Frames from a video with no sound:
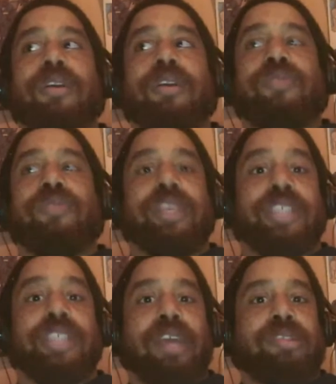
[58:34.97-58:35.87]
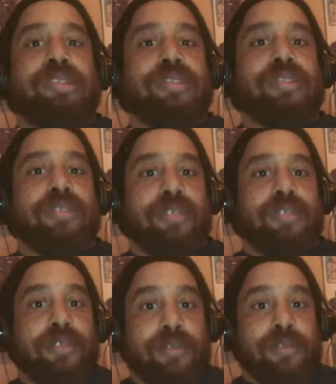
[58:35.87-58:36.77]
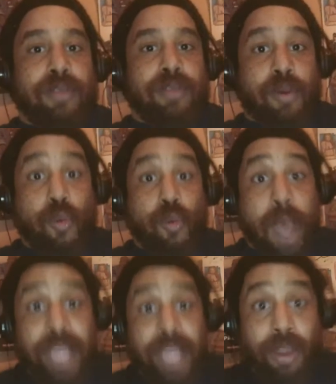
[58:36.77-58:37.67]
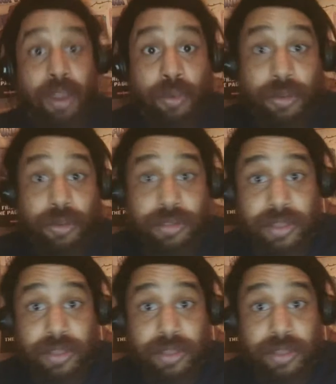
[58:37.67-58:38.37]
to just white owners.